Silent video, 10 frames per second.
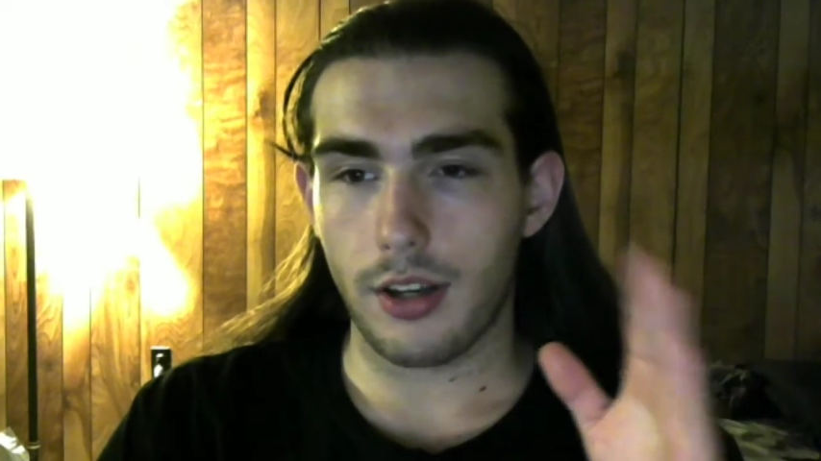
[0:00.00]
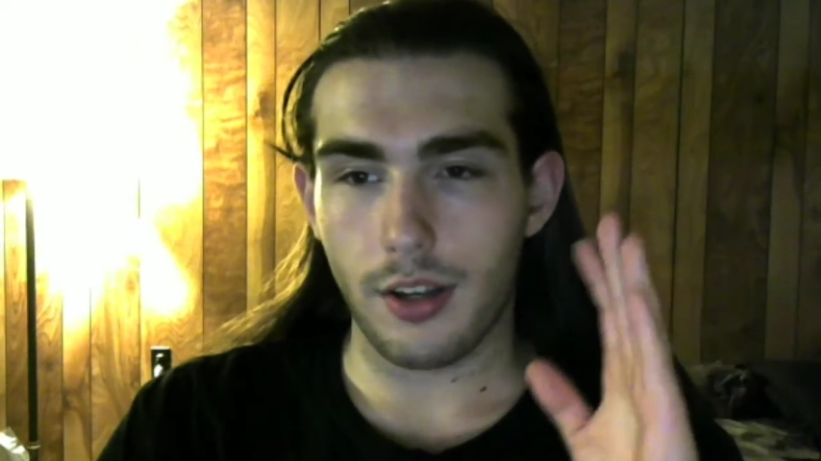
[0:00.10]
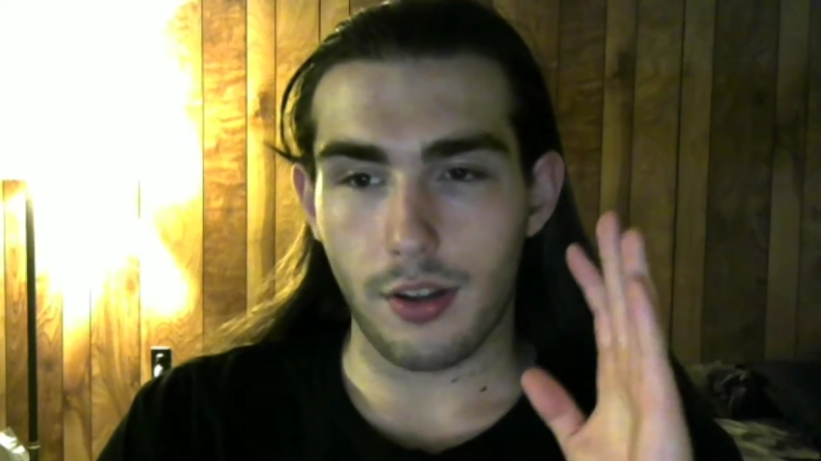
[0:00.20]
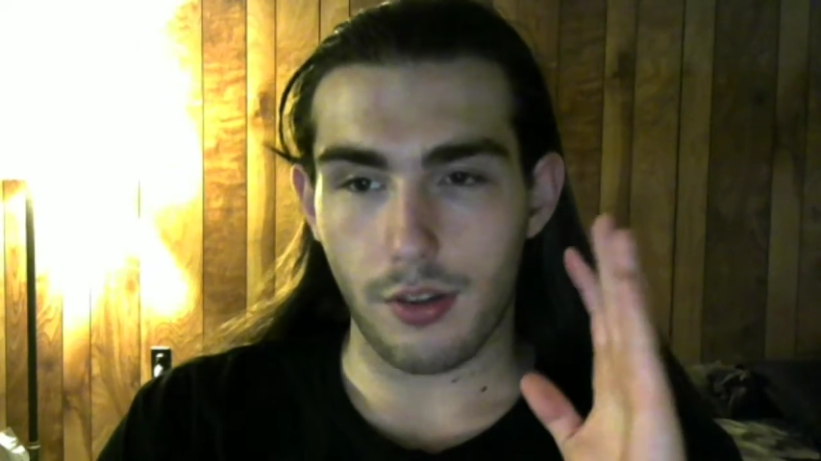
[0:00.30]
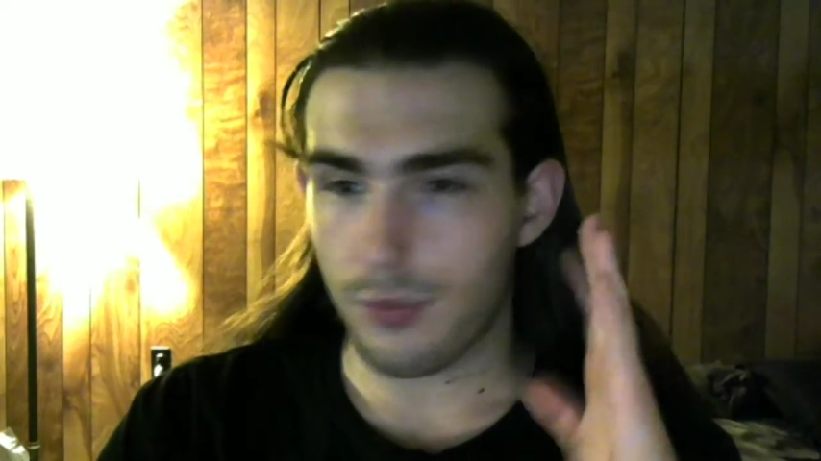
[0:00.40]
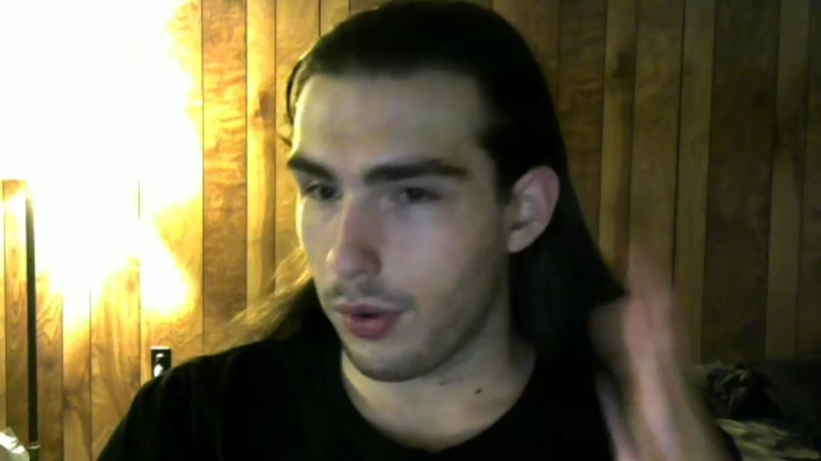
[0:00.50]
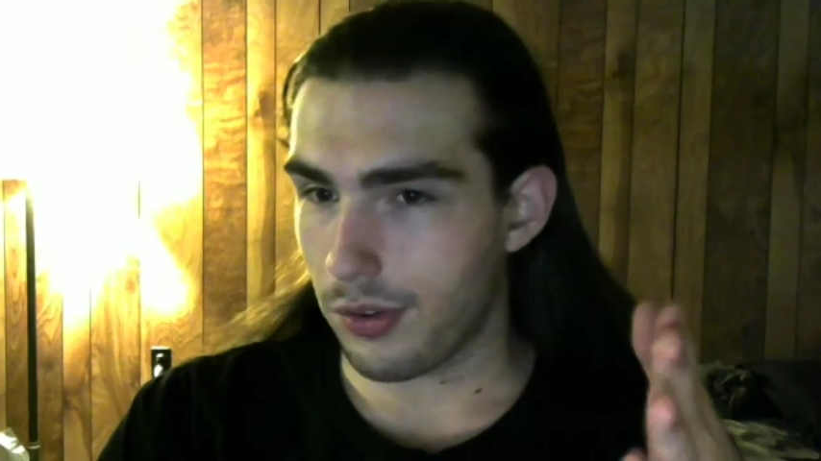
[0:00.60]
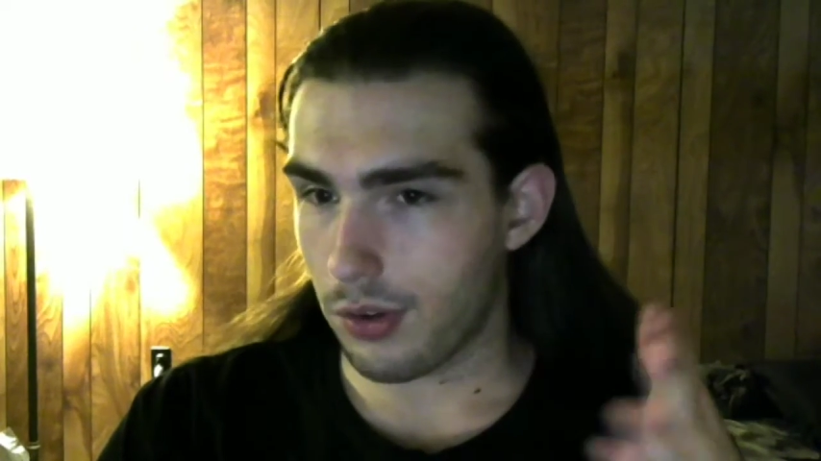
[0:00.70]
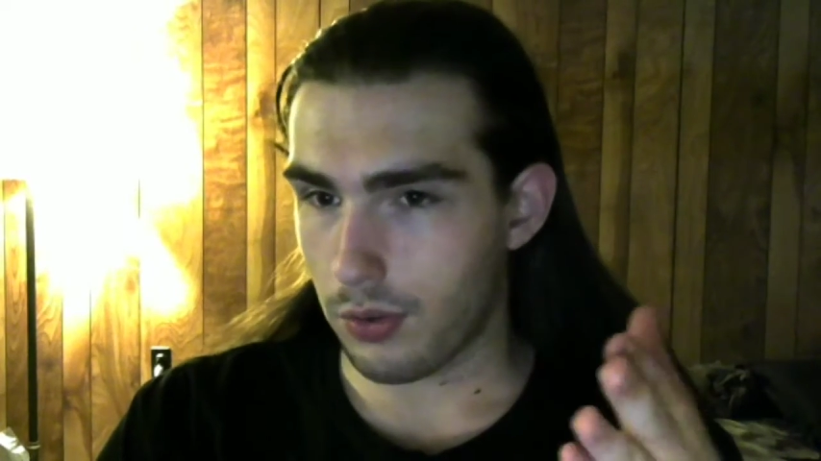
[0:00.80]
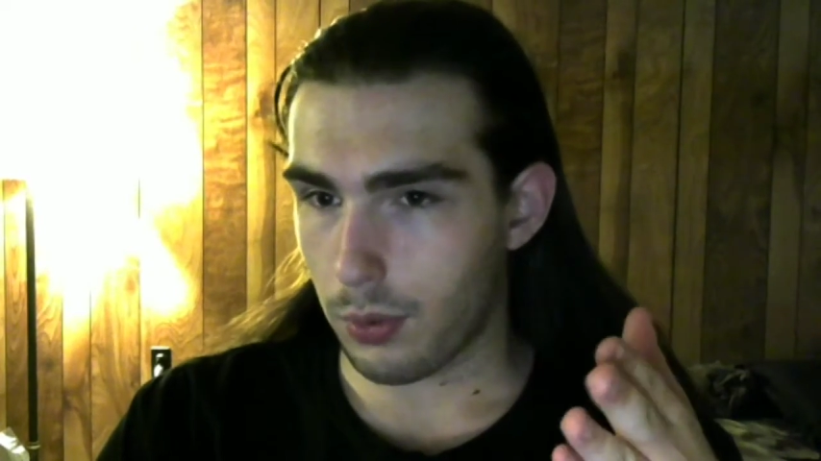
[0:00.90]
is
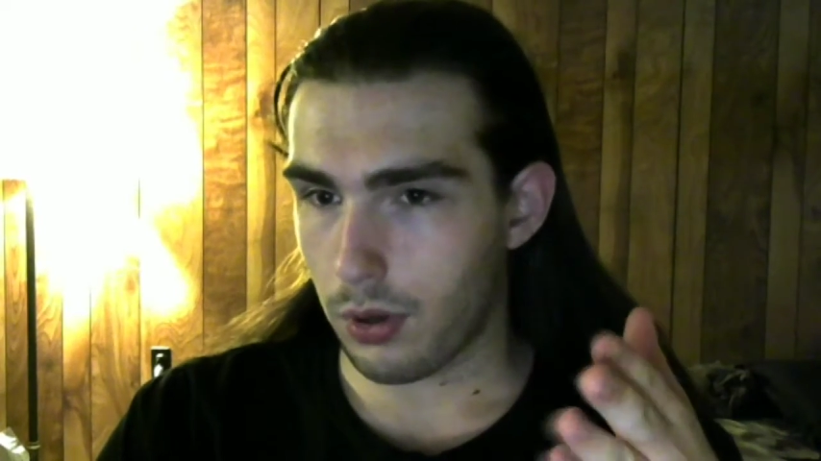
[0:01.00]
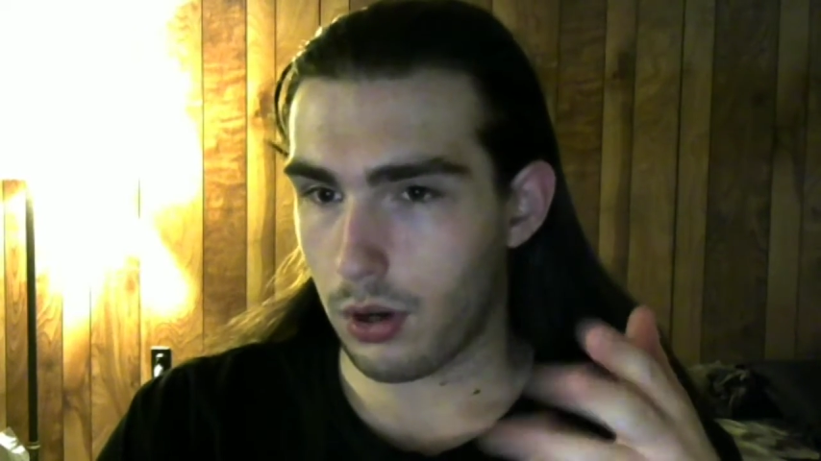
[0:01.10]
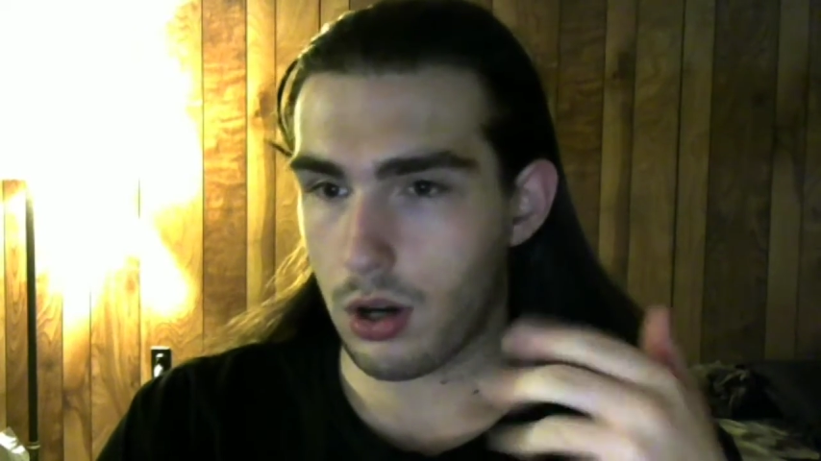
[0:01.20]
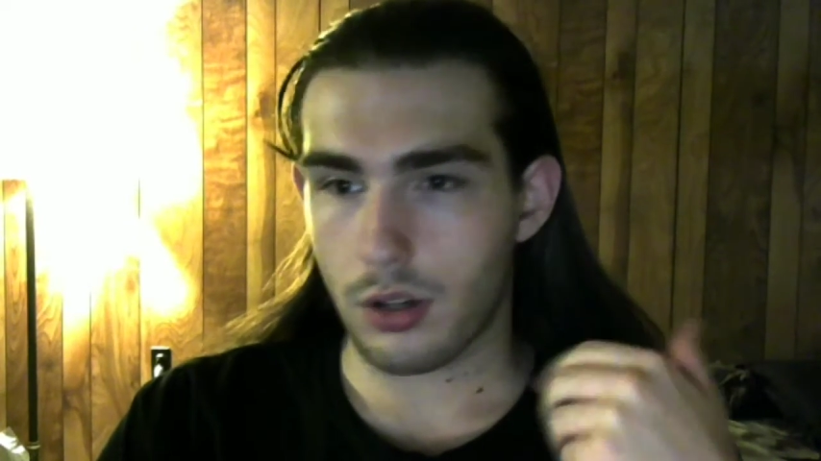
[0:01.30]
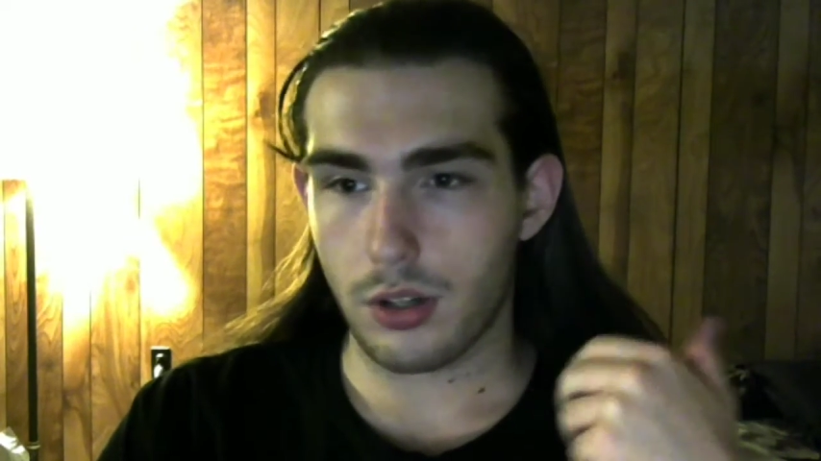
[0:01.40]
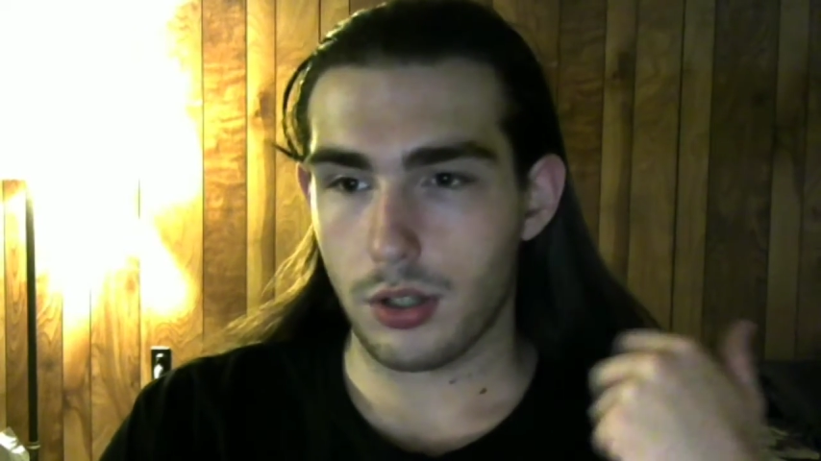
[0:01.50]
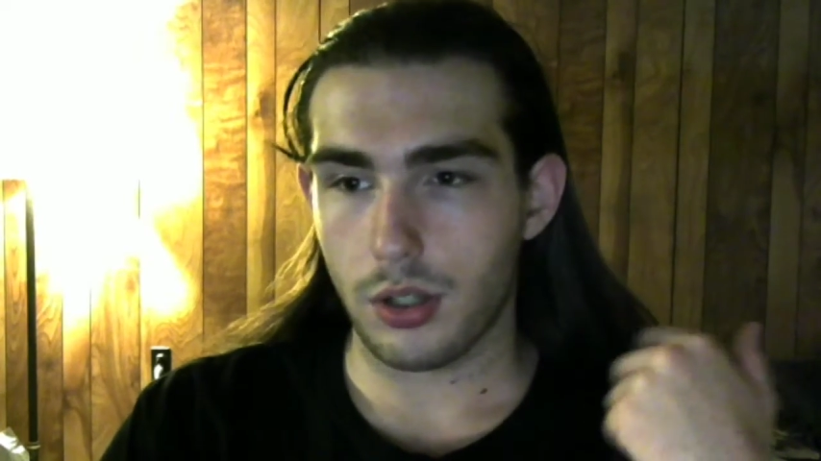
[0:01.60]
voiceover work,